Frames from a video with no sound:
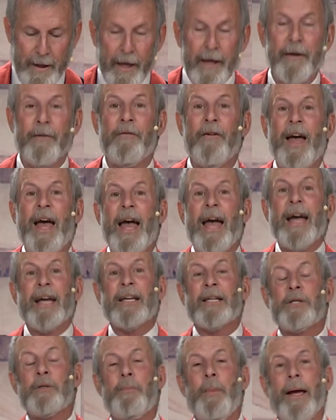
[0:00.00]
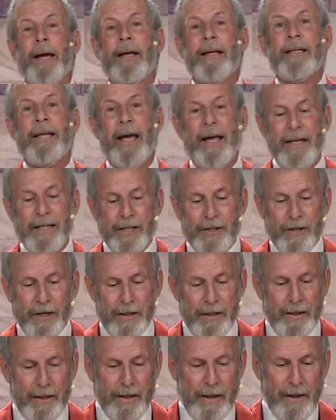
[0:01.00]
and of
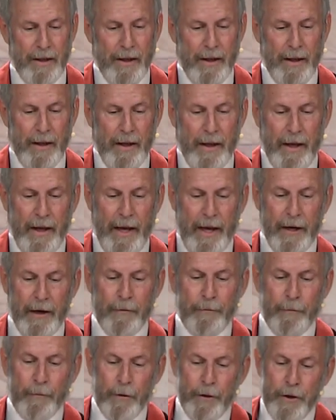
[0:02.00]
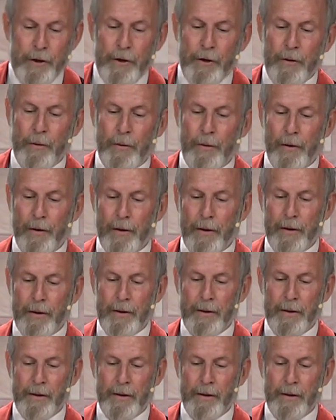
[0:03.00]
expectation, and of renewal.